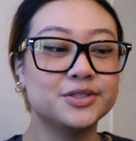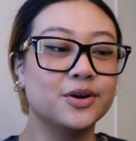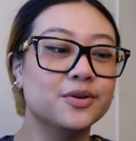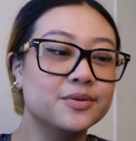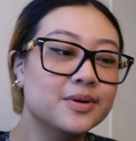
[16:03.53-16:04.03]

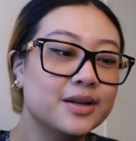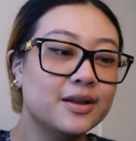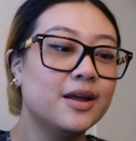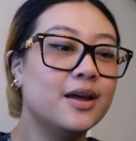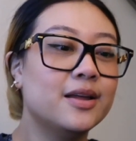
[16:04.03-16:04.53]
So
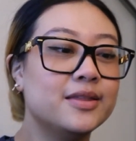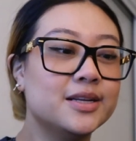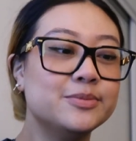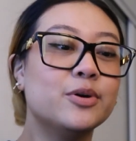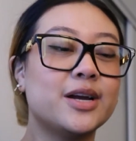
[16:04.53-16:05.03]

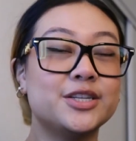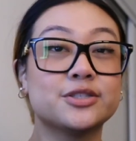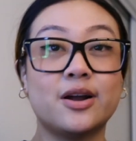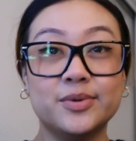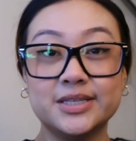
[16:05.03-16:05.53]
this book I
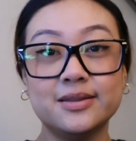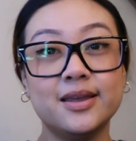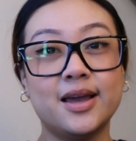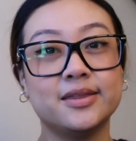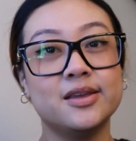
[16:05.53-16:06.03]
just got
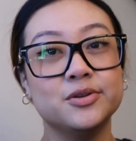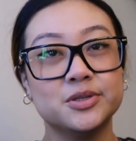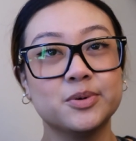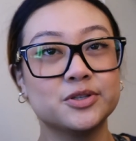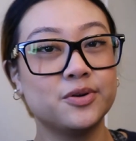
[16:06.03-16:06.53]
recently at the
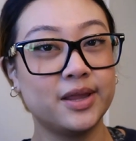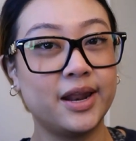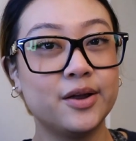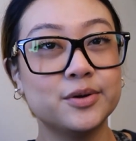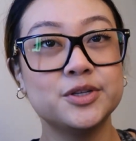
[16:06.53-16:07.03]
used bookstore that
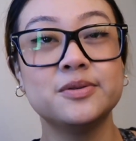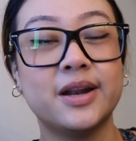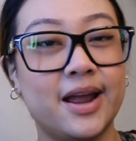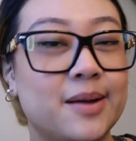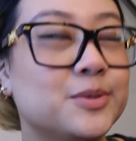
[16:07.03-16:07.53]
I go to
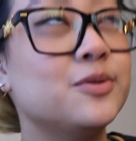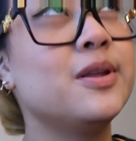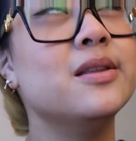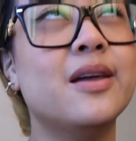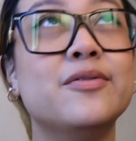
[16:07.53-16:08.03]
that I
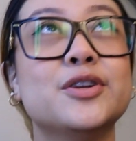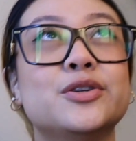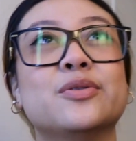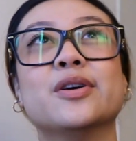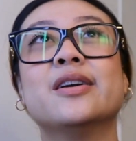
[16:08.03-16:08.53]
absolutely love and
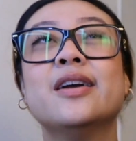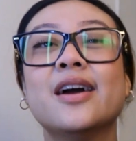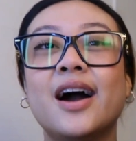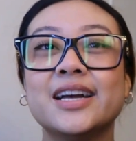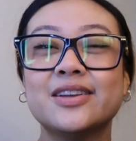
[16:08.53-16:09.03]
adore.
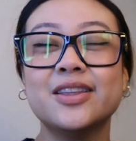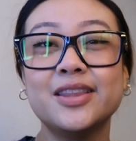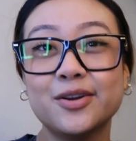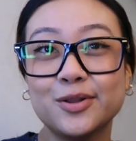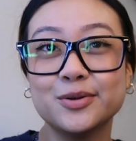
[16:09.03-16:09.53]
I saw that
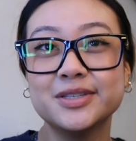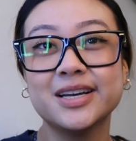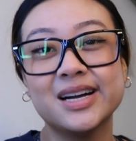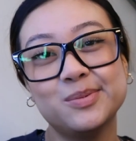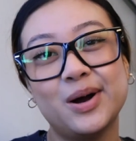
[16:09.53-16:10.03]
they're closing
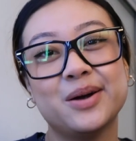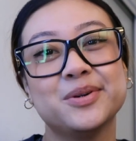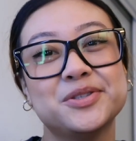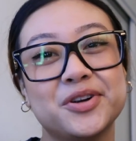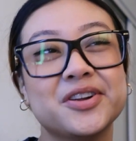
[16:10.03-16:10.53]
a couple
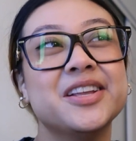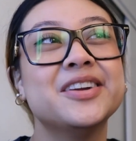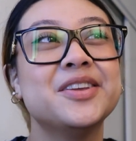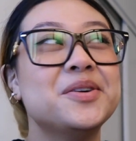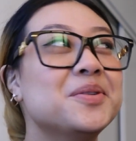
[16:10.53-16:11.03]
hours
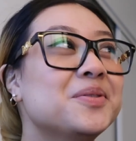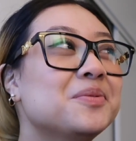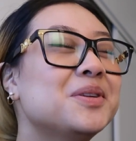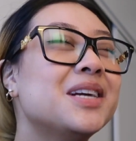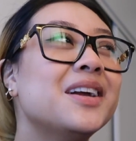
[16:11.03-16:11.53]
earlier though,
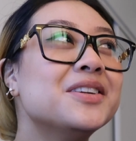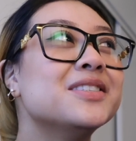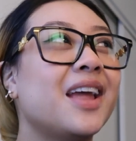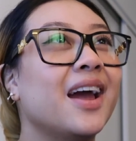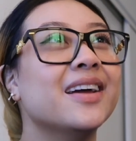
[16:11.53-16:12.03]
which I
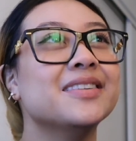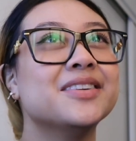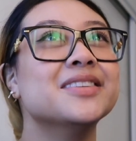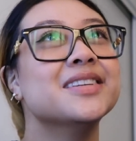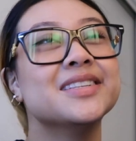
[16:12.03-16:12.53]
understand
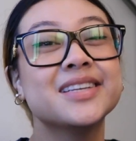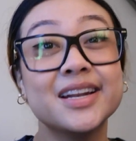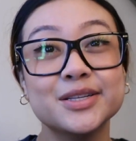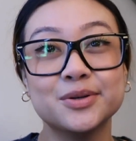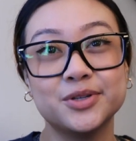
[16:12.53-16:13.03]
because it's
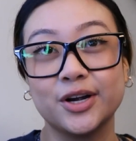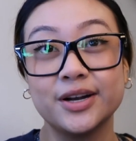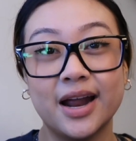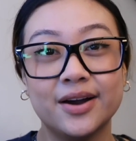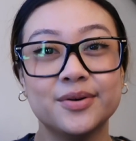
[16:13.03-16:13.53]
getting so
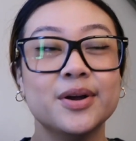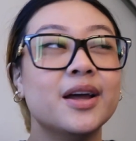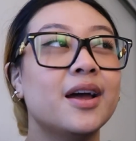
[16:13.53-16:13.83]
dark now.